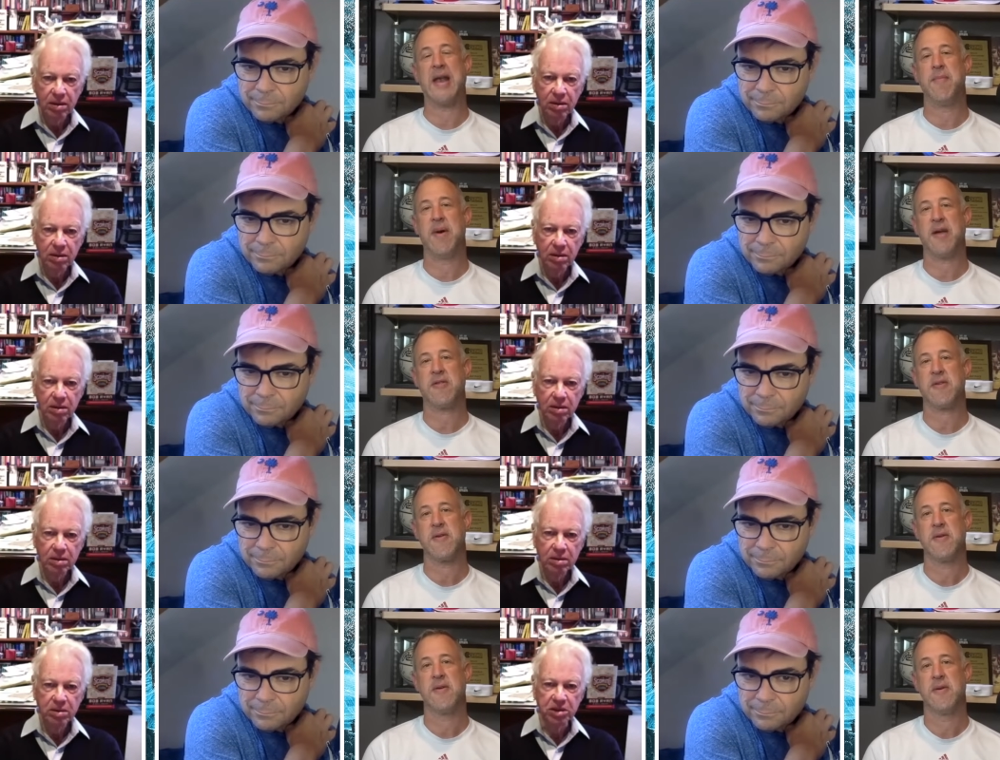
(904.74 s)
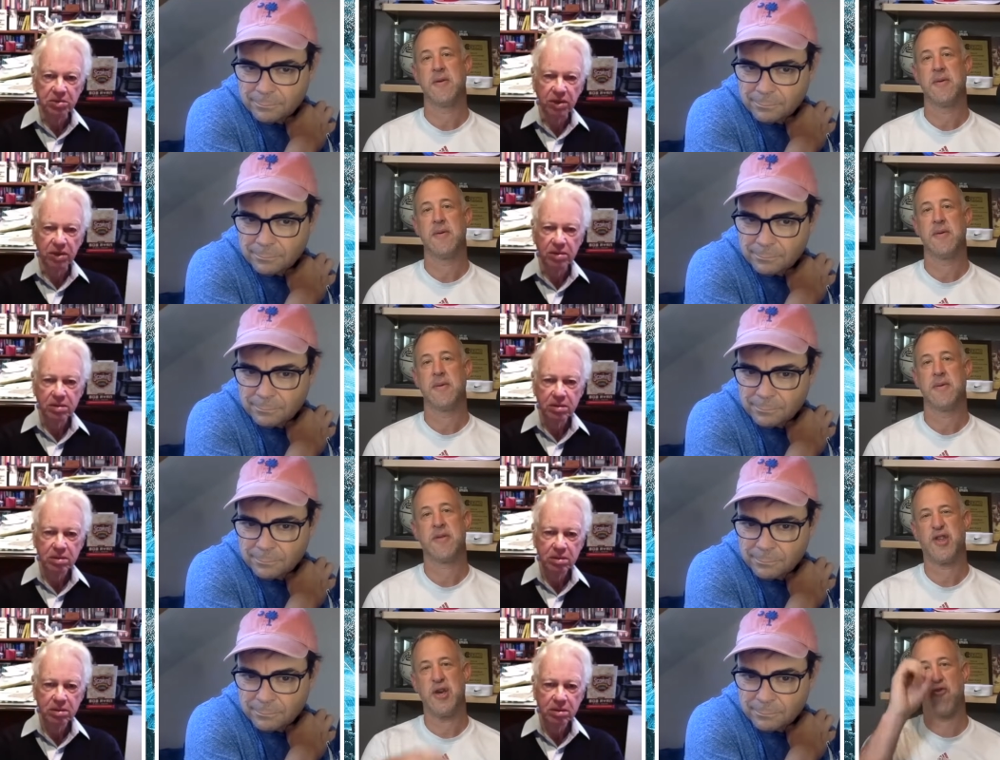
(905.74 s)
Speaker 1: minutes? Zero.
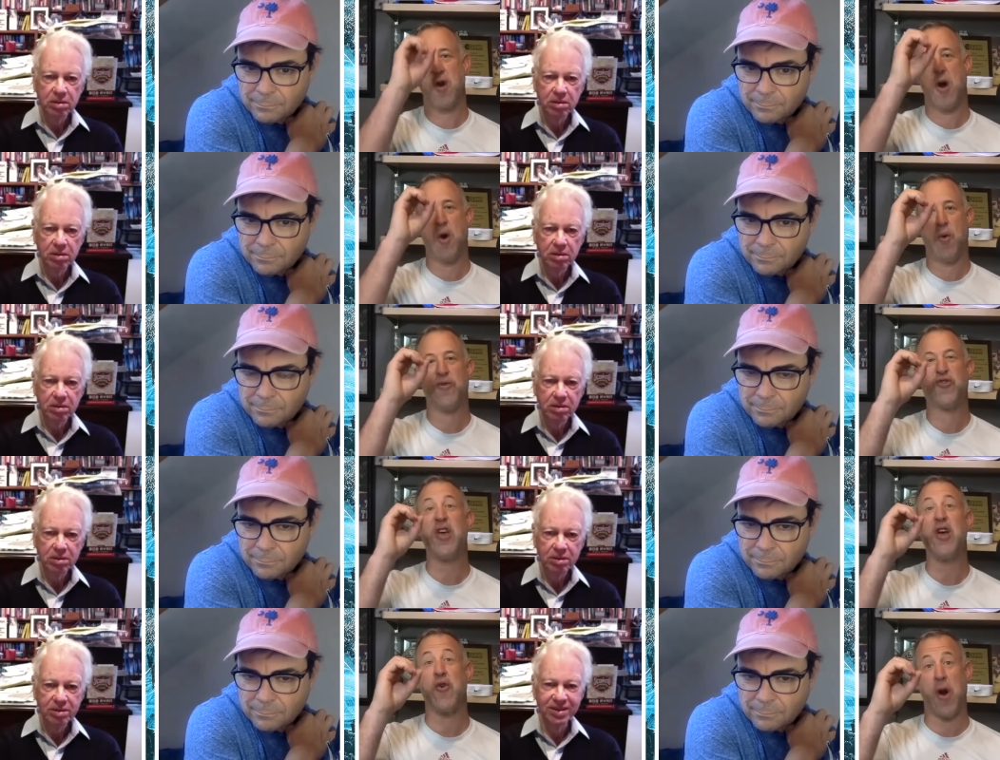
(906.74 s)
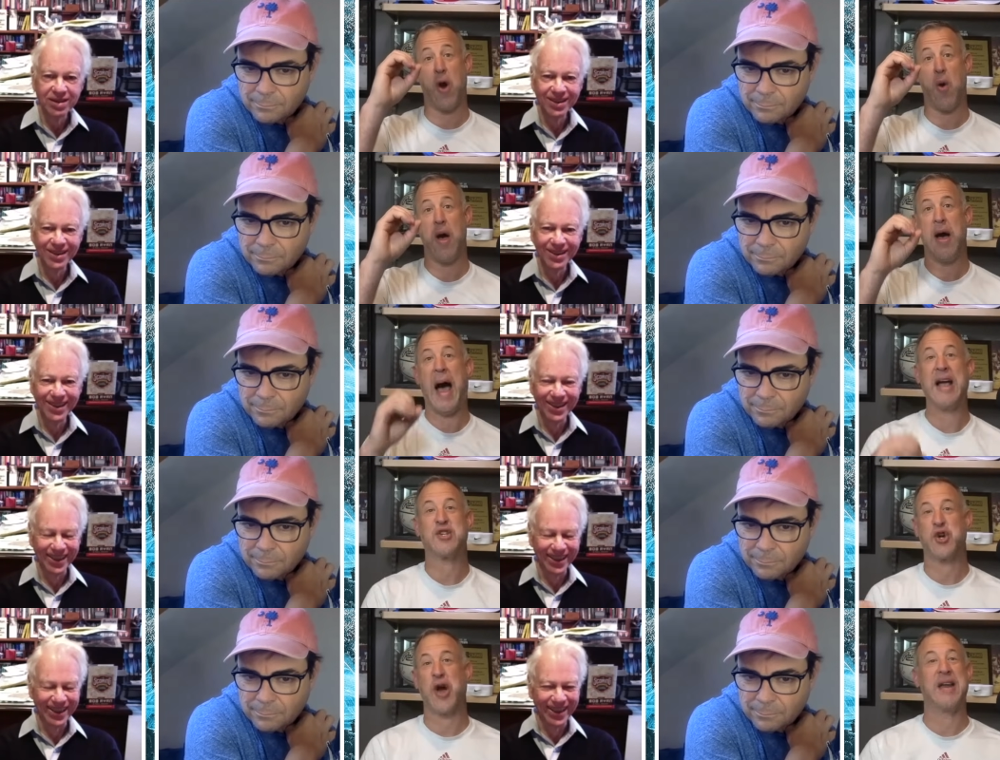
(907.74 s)
Zero. Zero. I
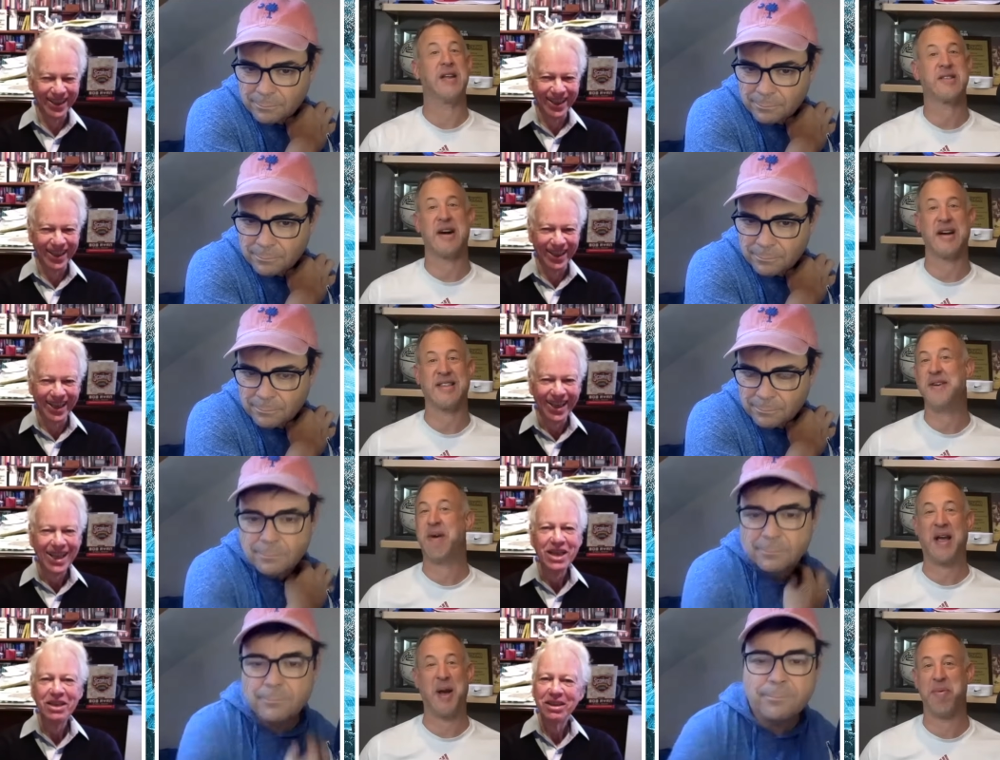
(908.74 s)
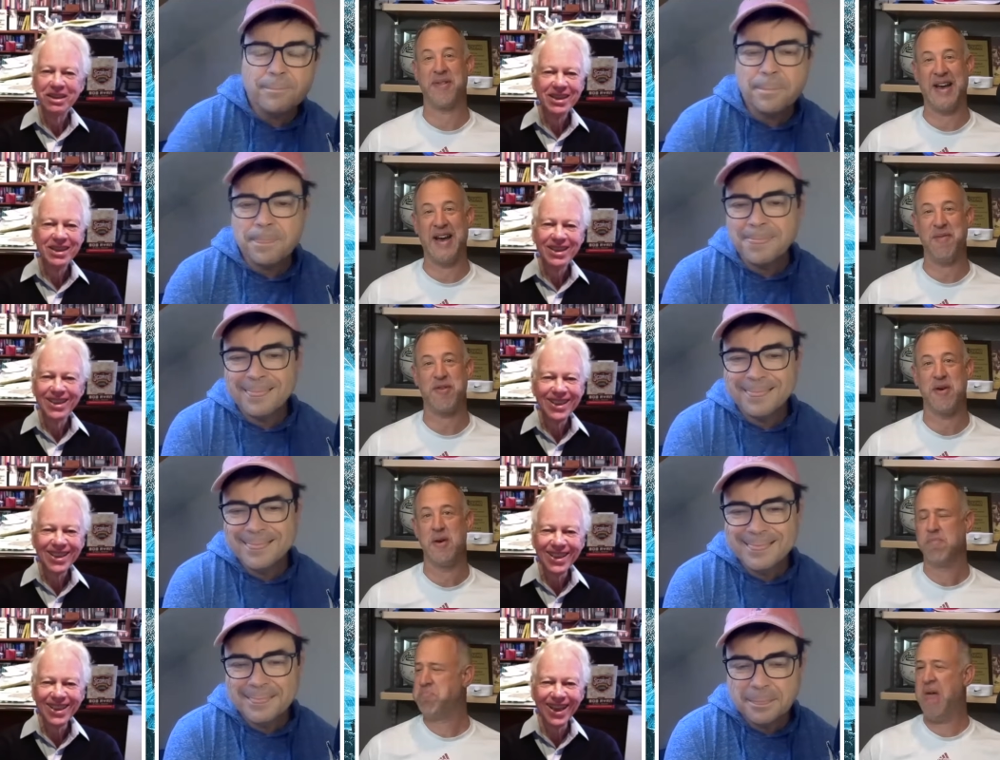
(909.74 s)
tried to talk to him a couple times.
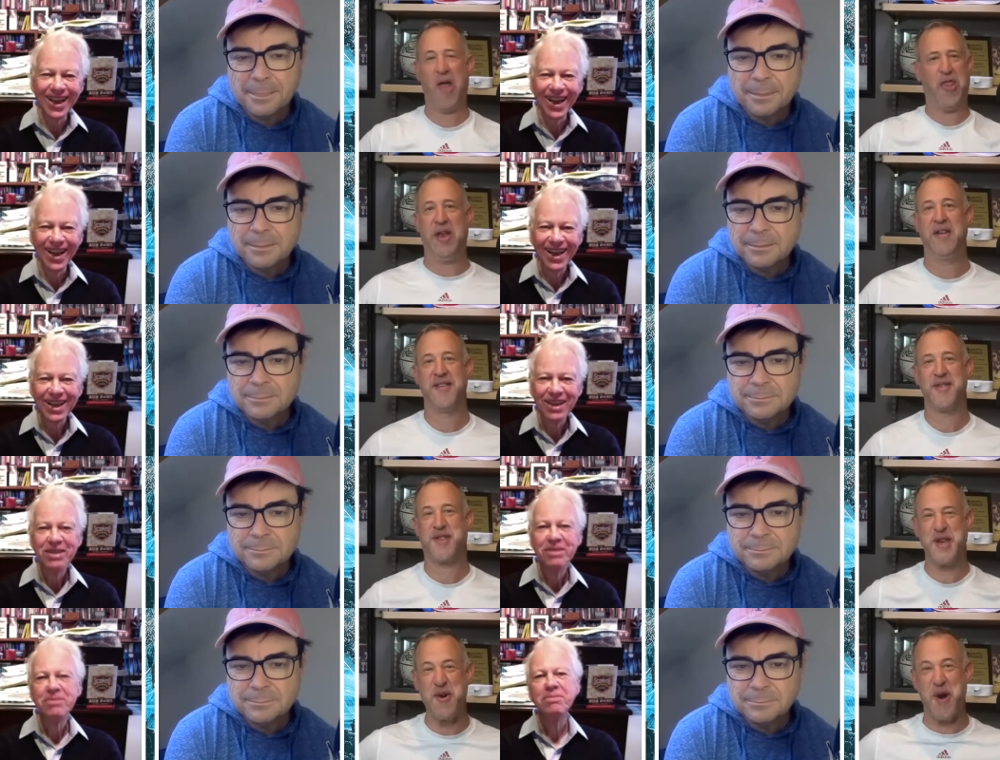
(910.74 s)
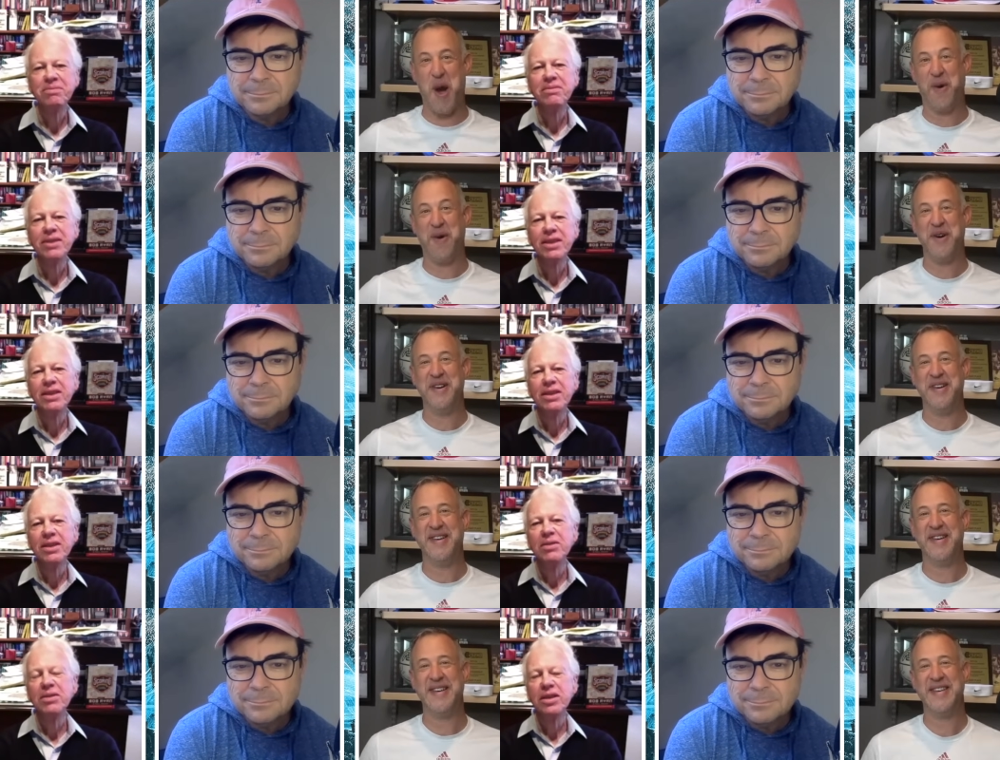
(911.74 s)
Speaker 2: Nothing. Zero.
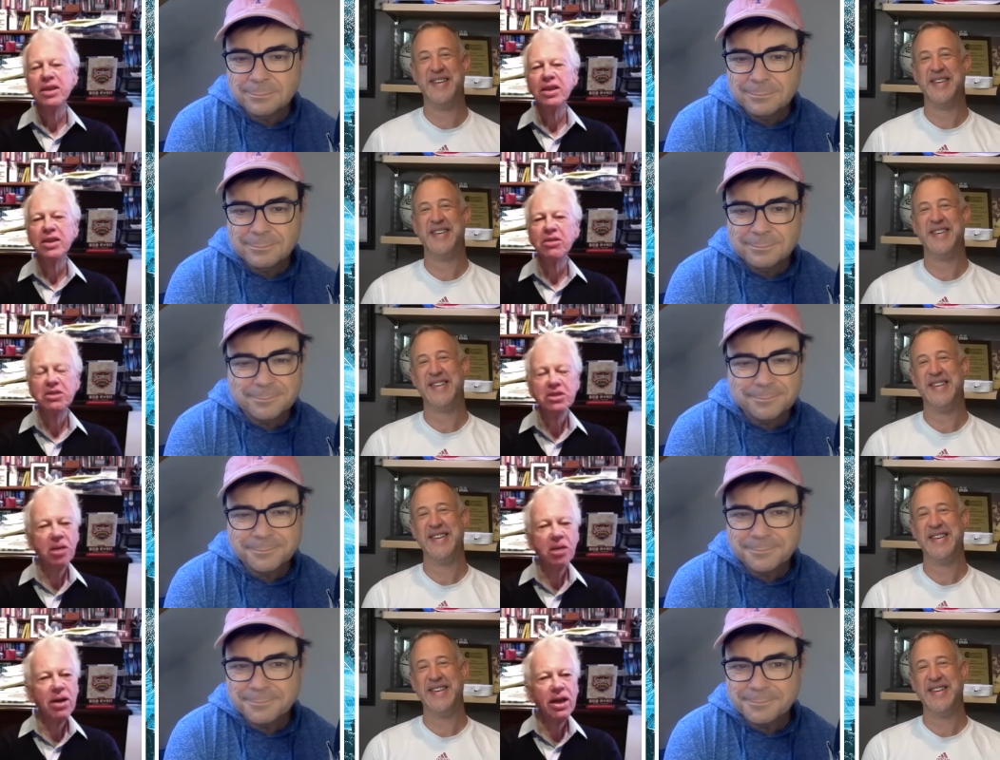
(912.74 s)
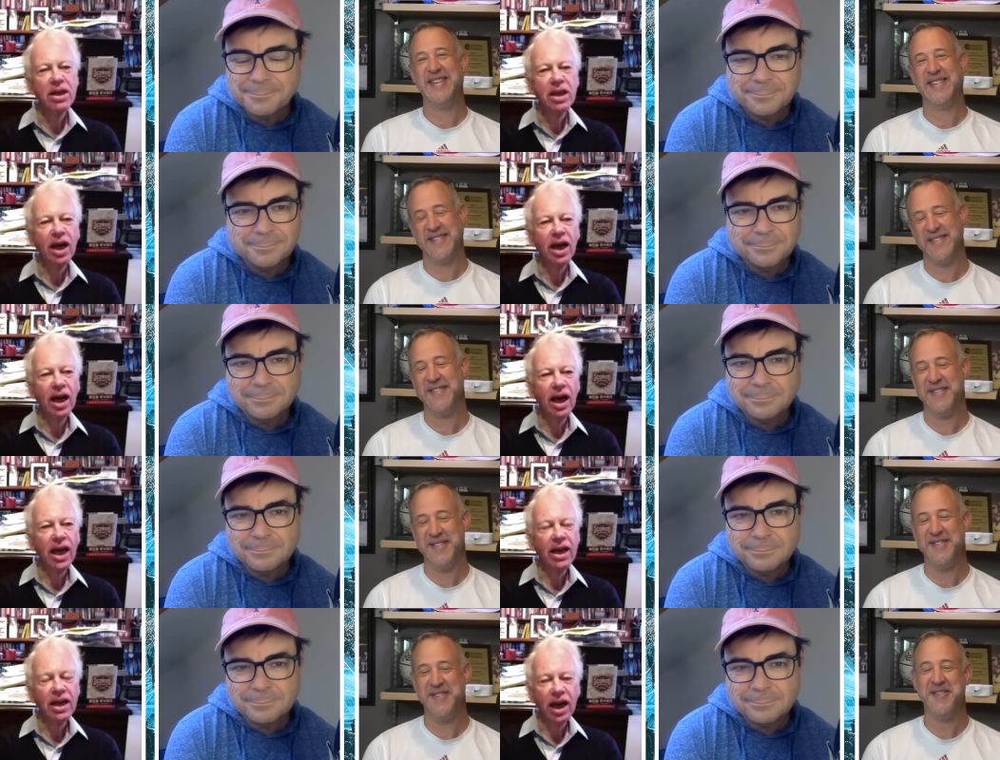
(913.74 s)
There's so many.
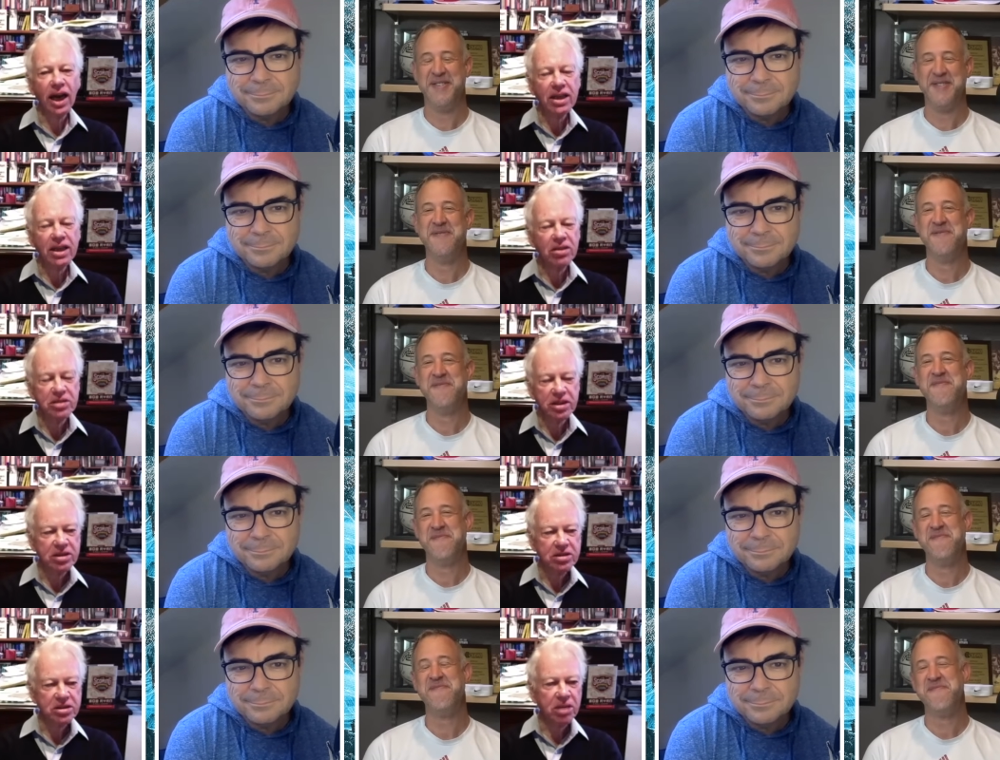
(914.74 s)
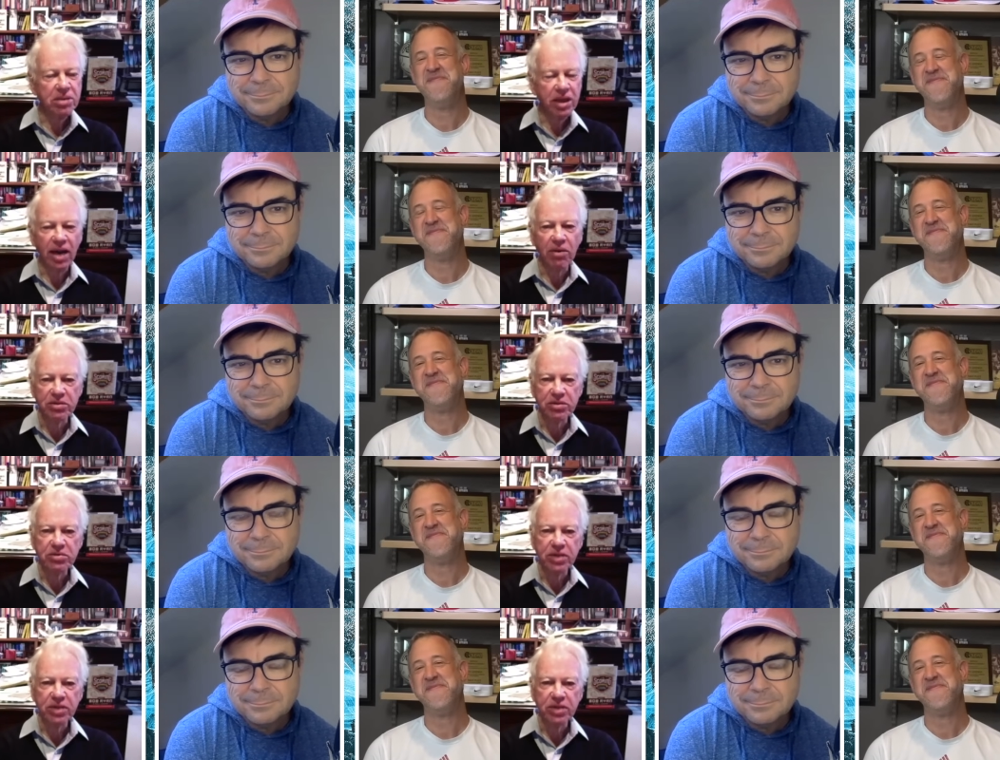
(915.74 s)
I I, I don't. There's going to be a lot written.